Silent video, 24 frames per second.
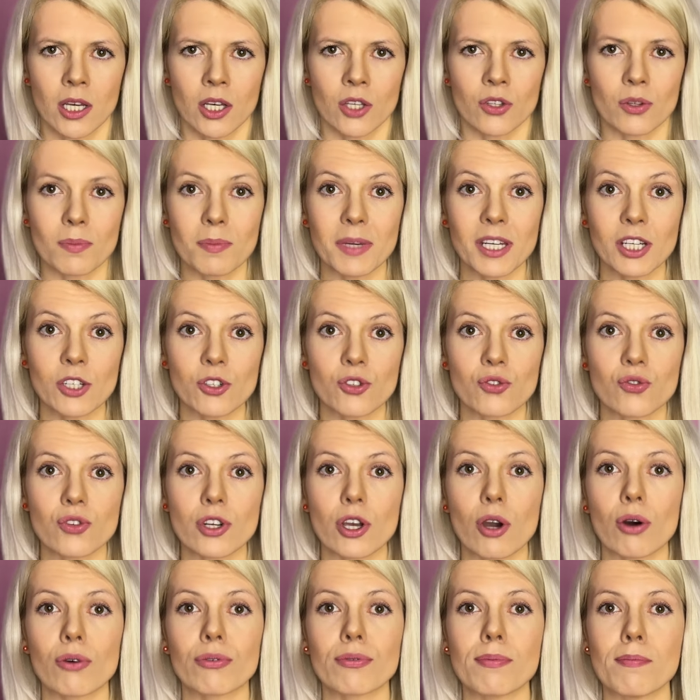The
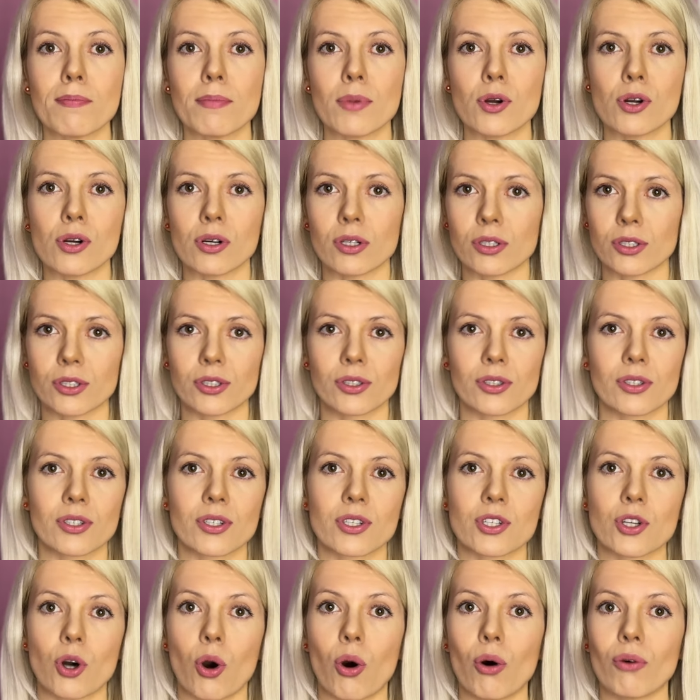Ministry of
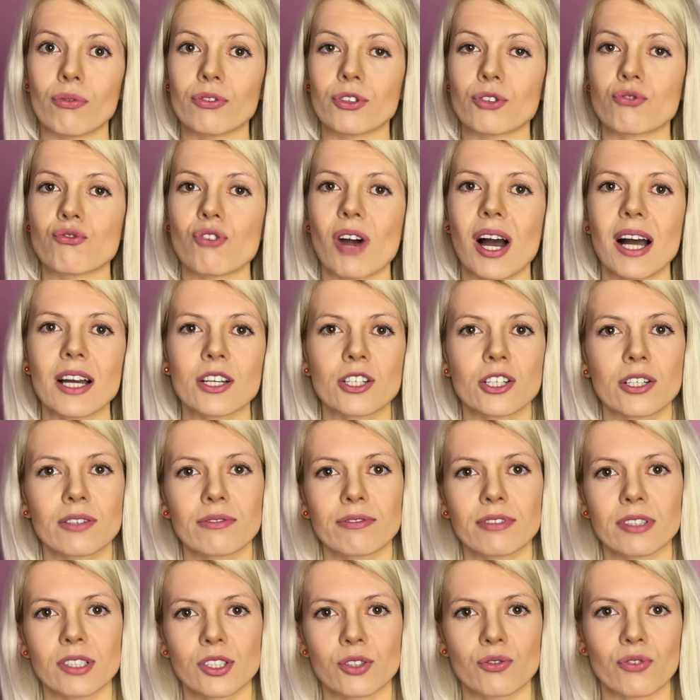Murders of the Russian
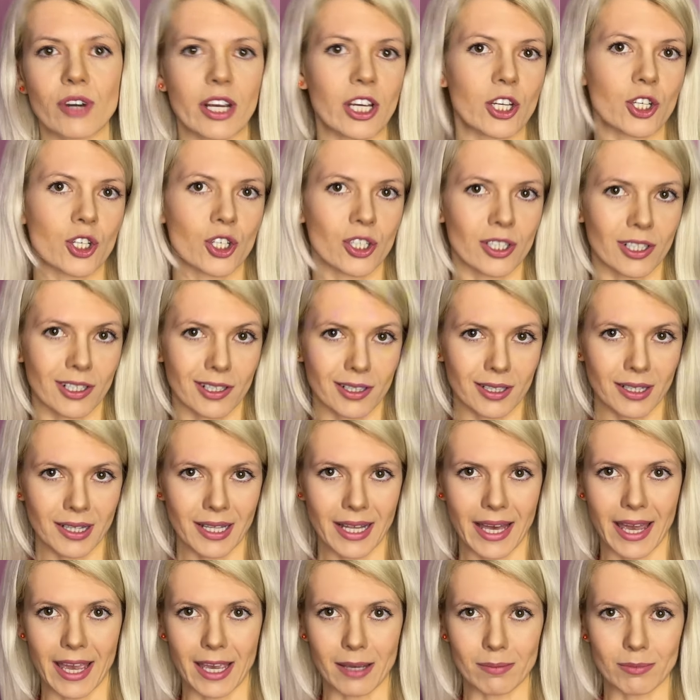Federation
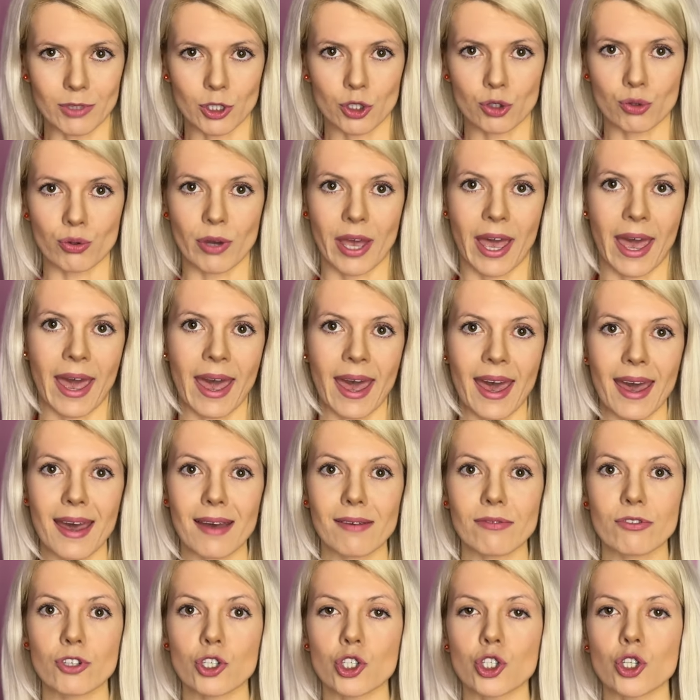claims to
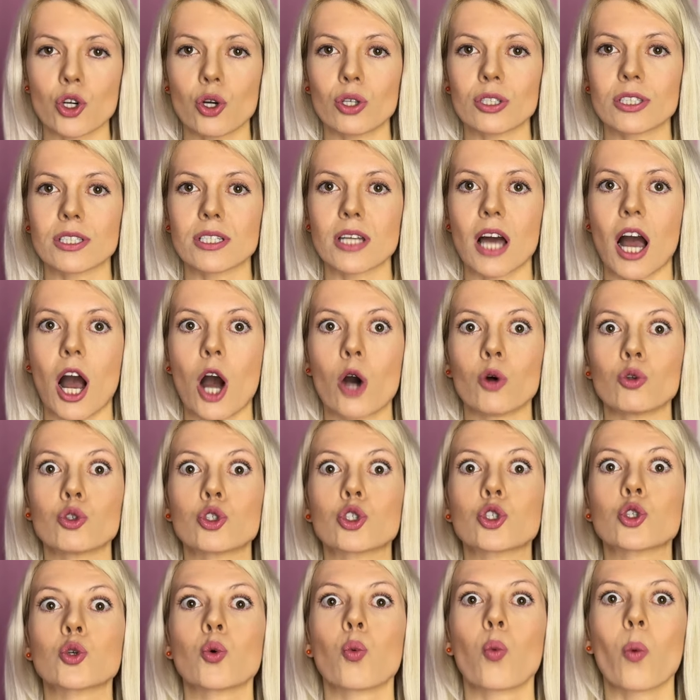have shot down
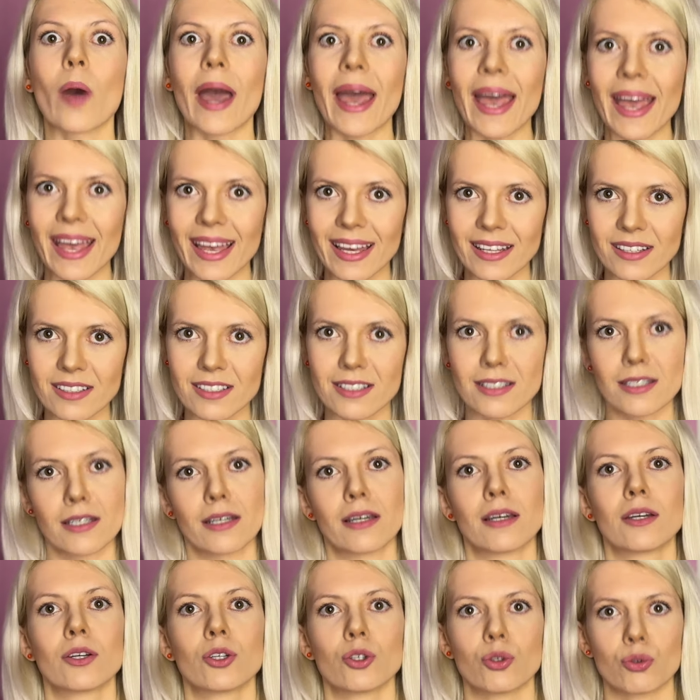twenty
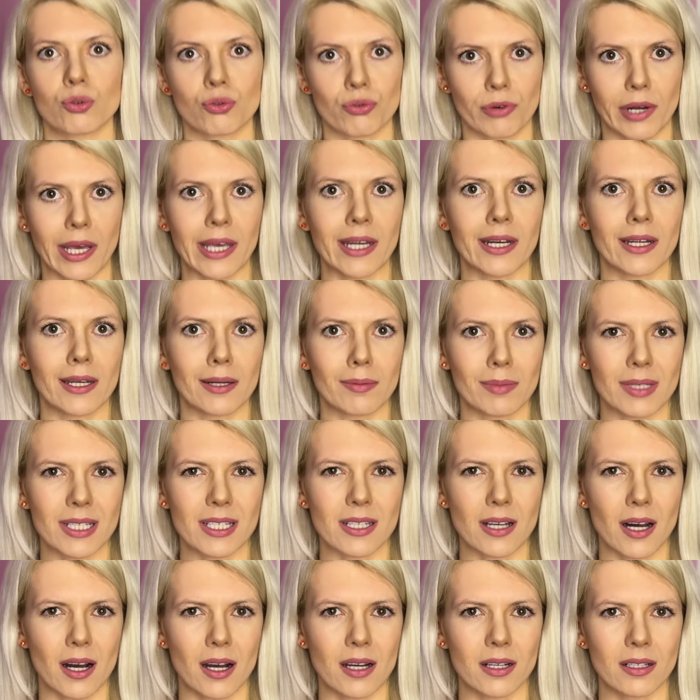Ukrainian
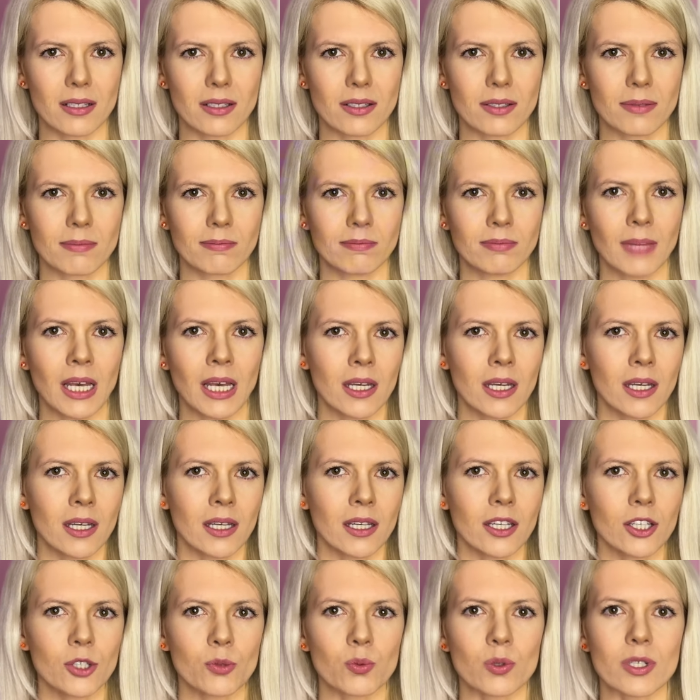missiles.
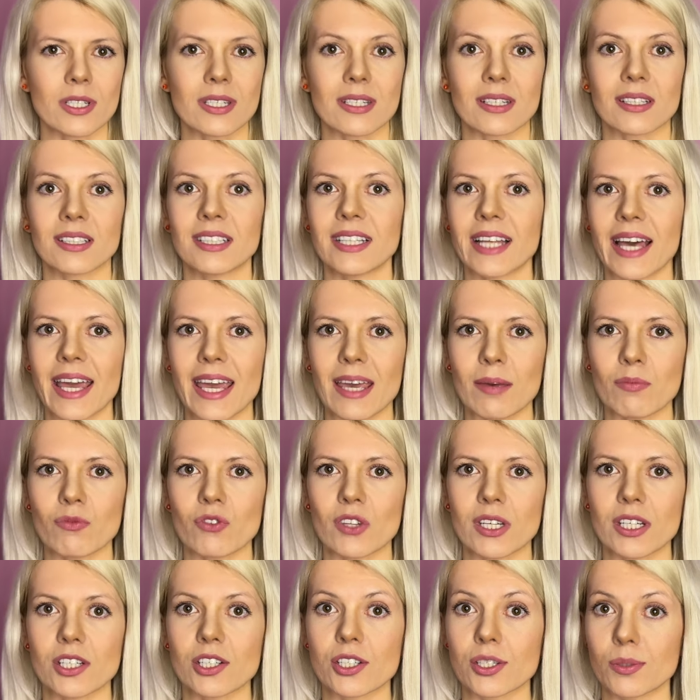It was claimed
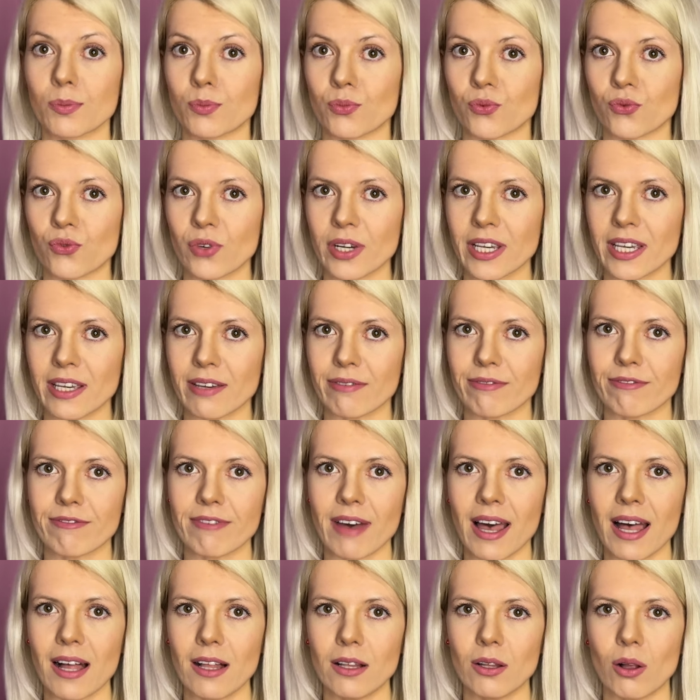that debris
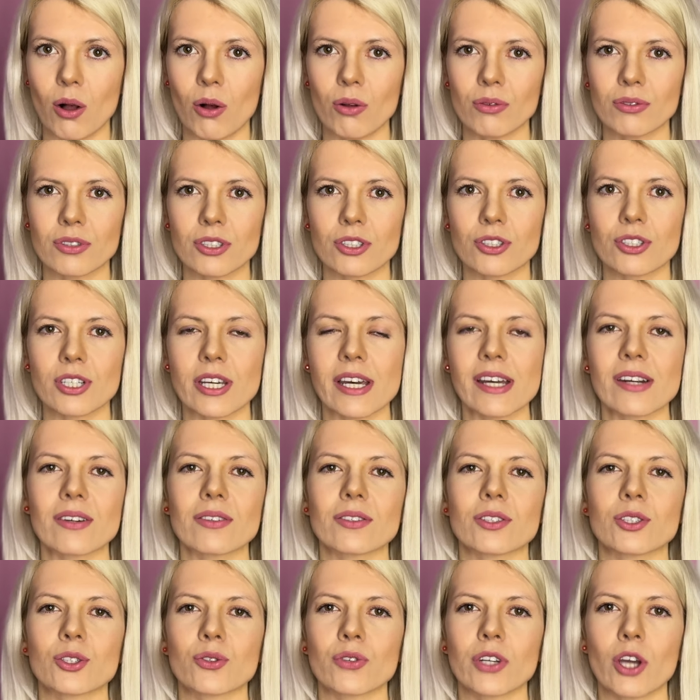fell on the
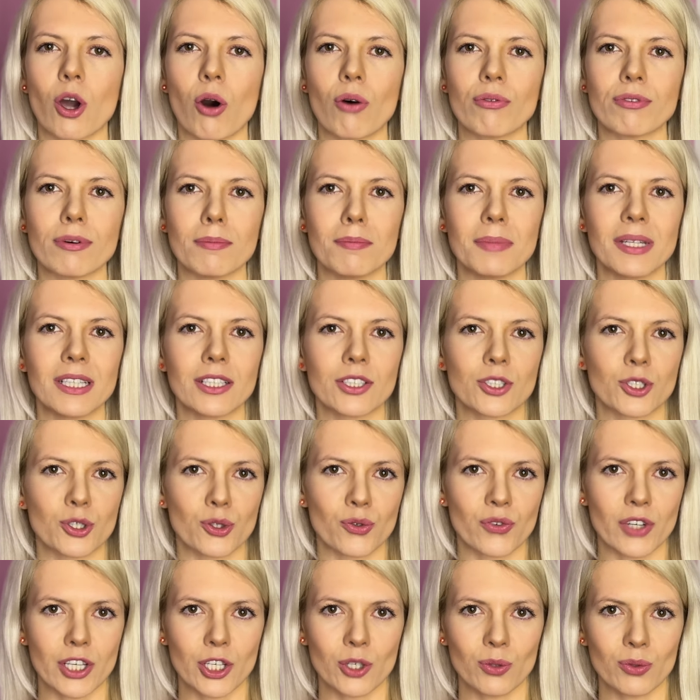territory of a
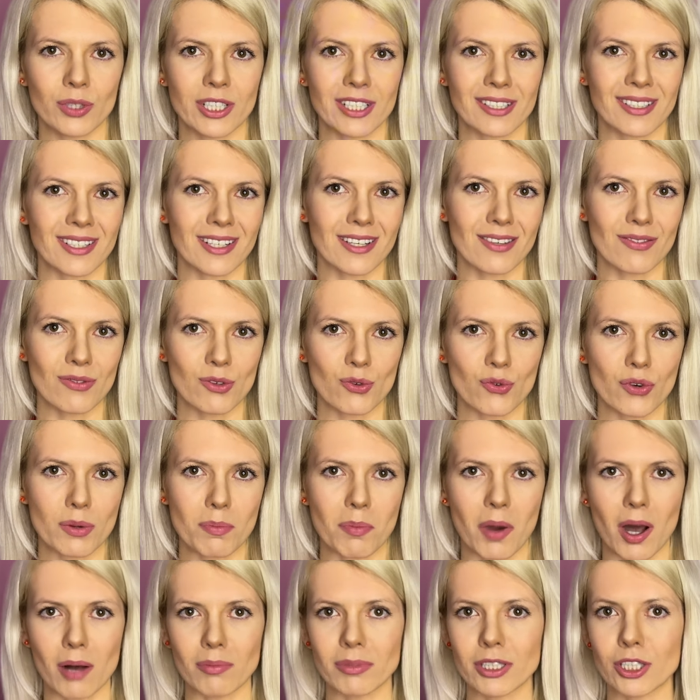military unit in the
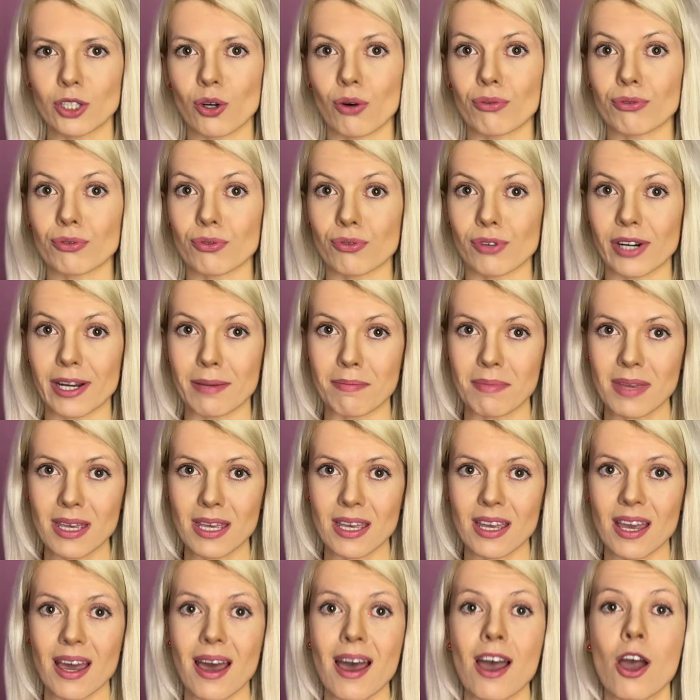Republic of
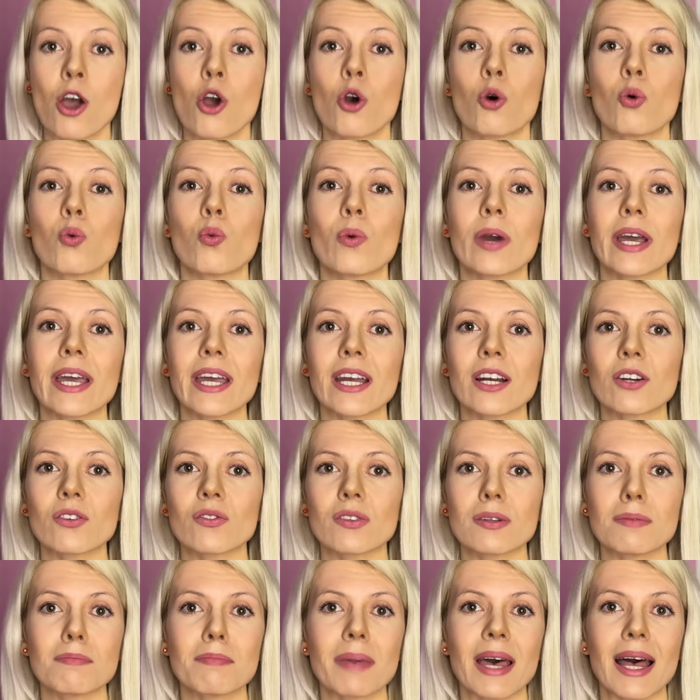Crimea, where
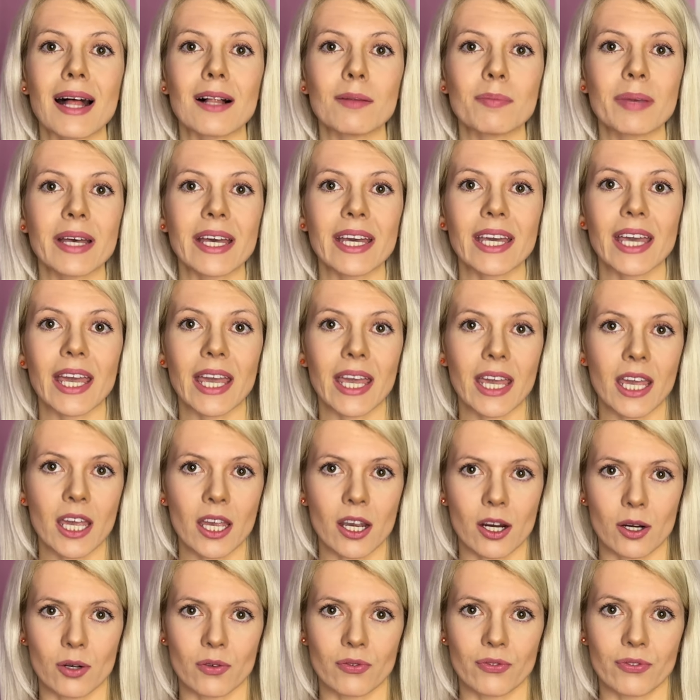the Belbek
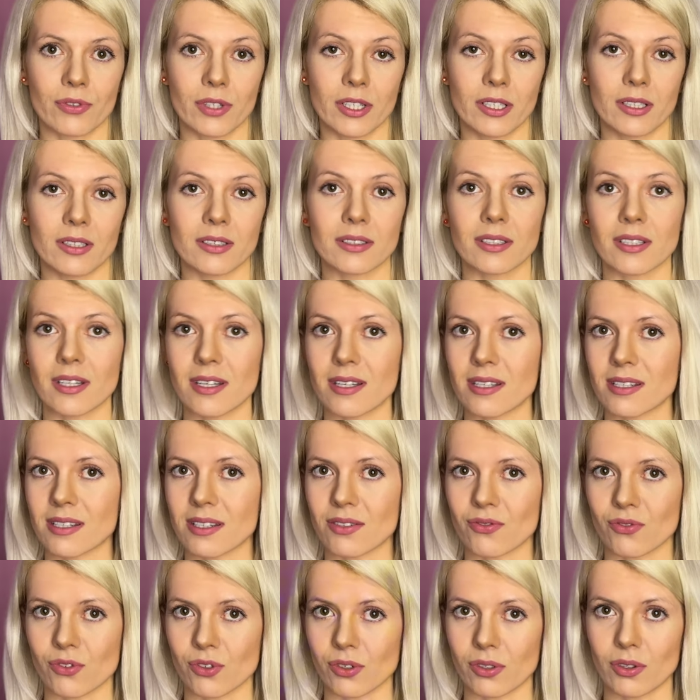airfield is
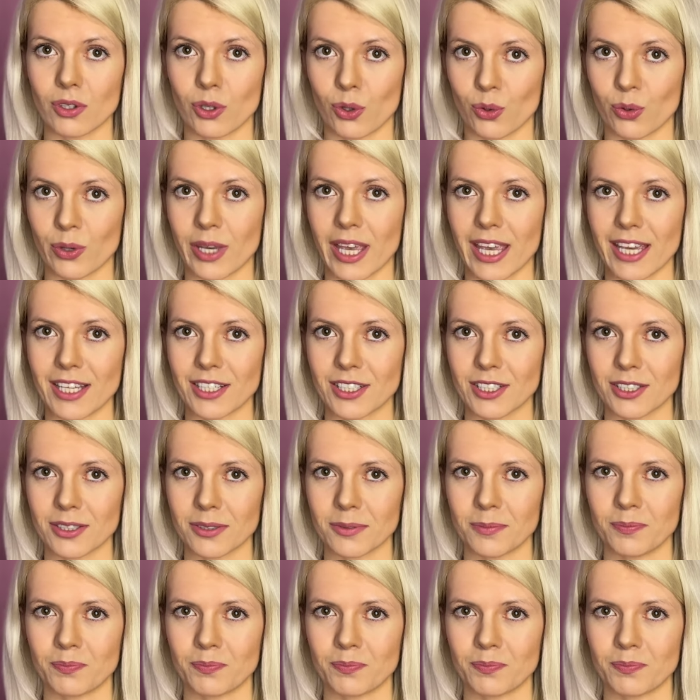located.